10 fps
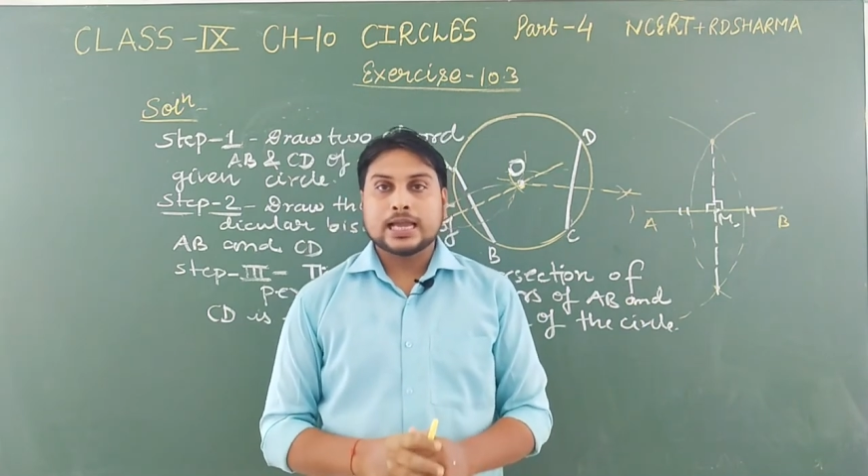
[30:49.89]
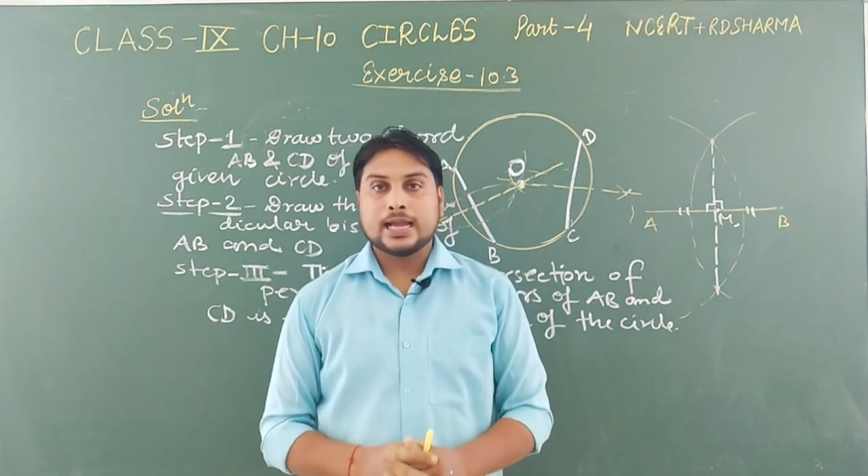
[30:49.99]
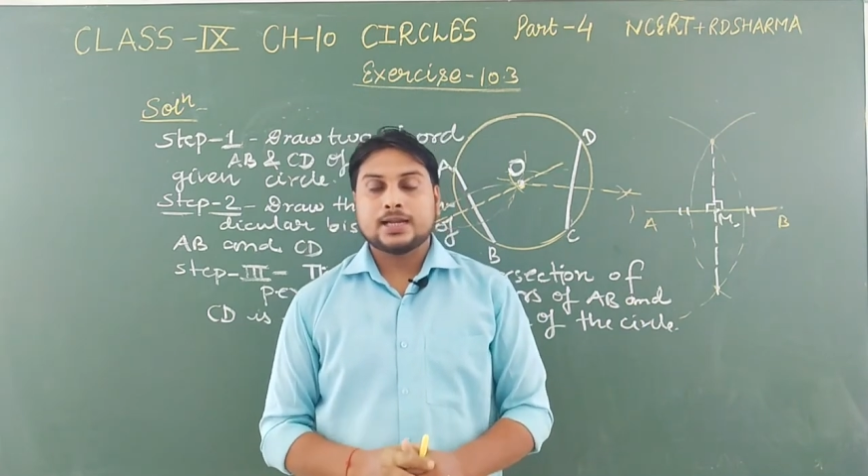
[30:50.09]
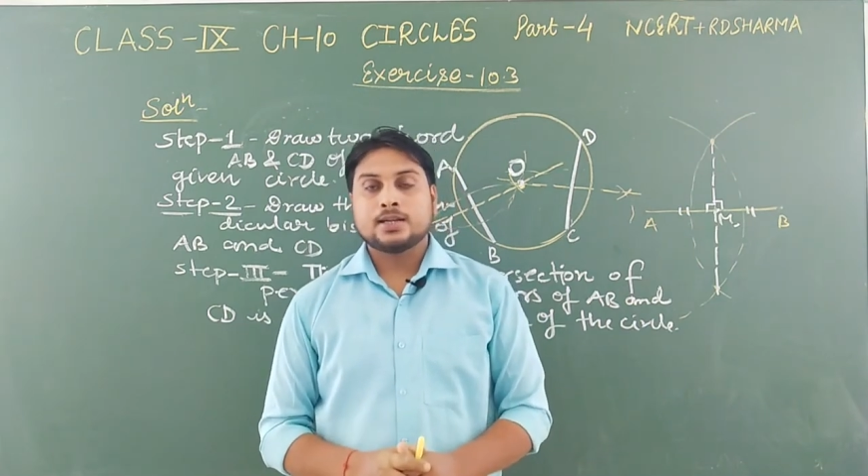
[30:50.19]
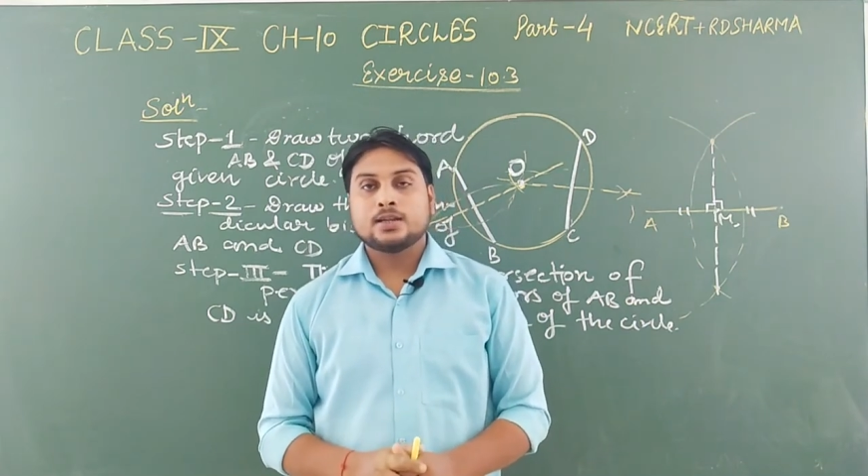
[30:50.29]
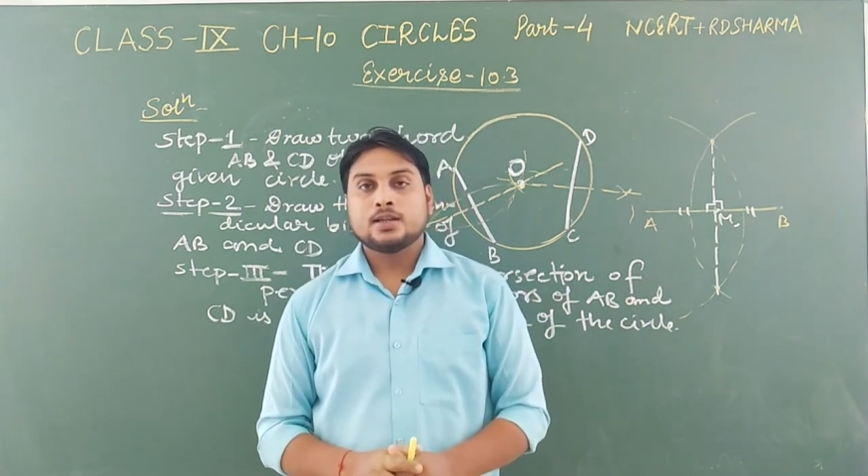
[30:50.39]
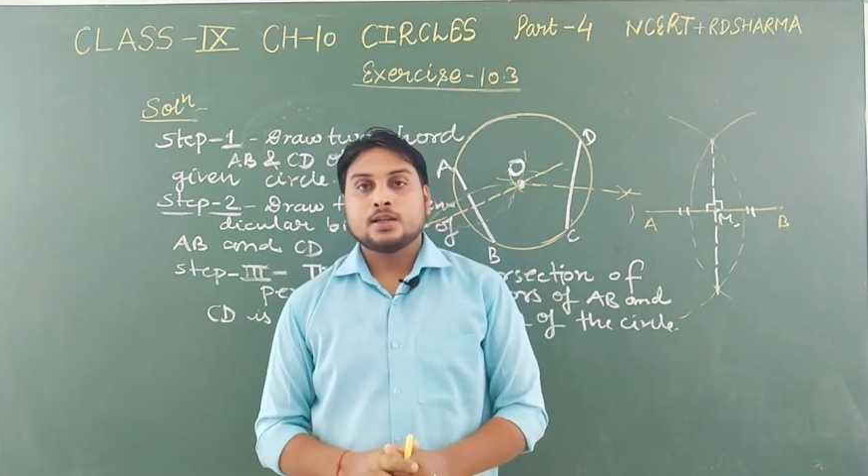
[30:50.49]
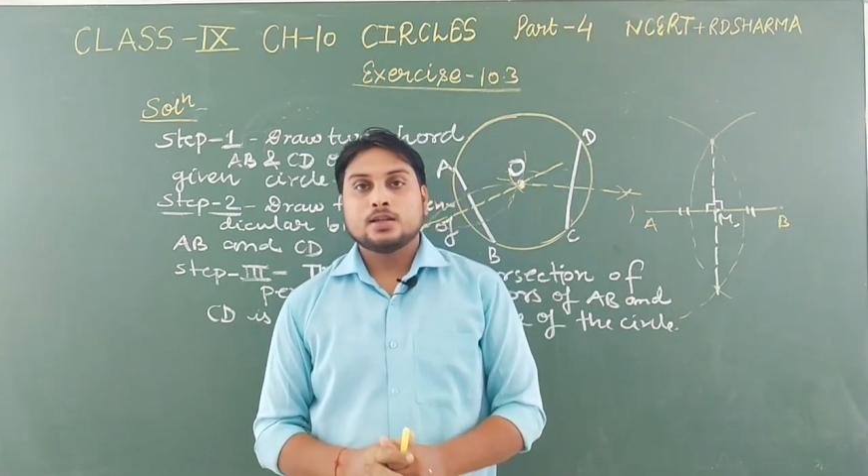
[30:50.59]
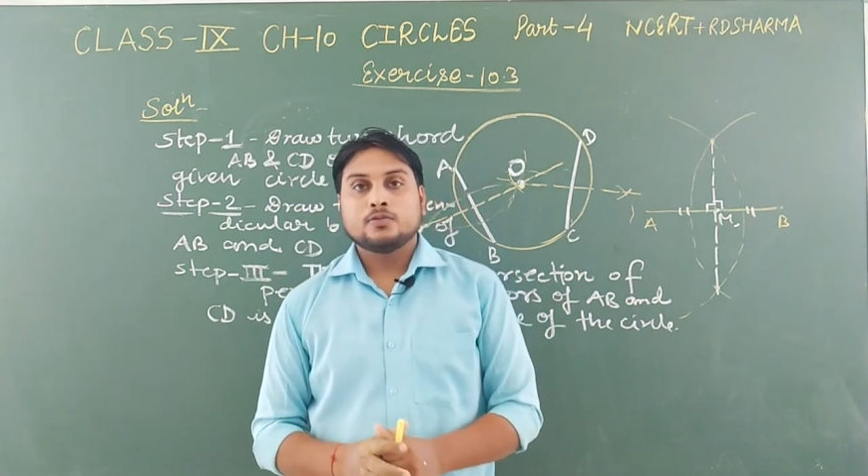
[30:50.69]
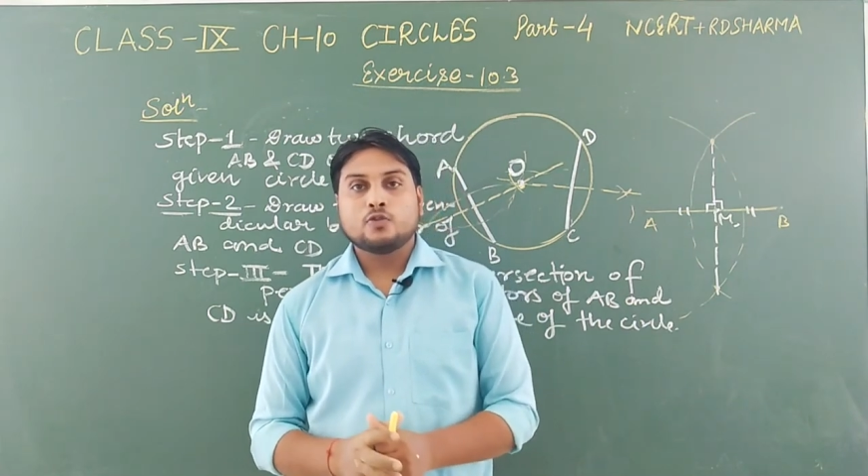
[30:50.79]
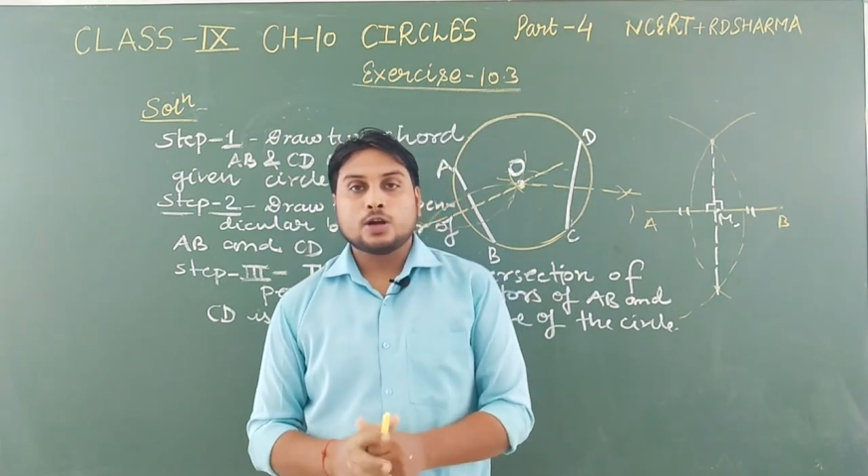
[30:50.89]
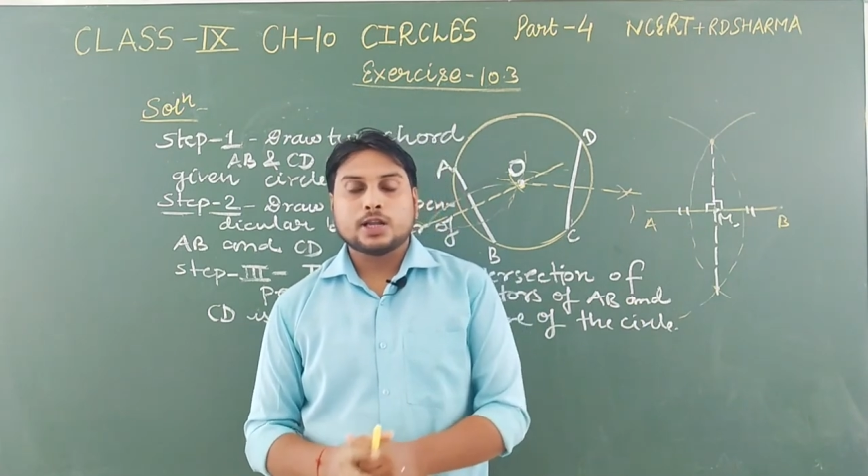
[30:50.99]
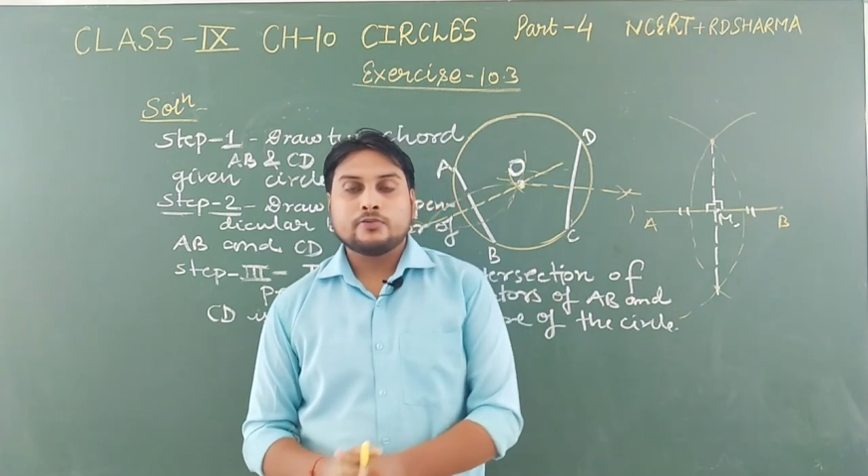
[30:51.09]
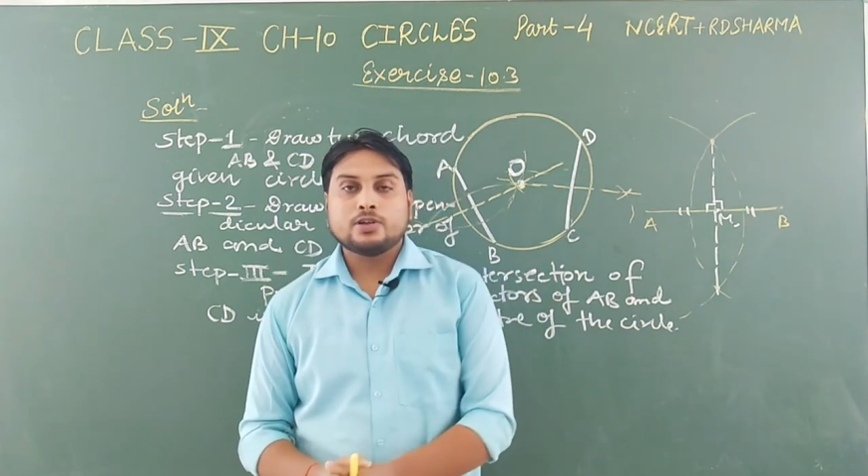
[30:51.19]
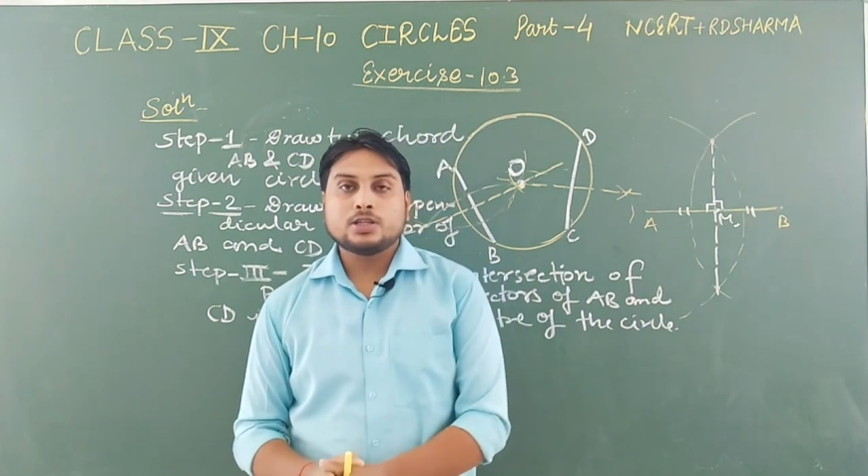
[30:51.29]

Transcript: that whatever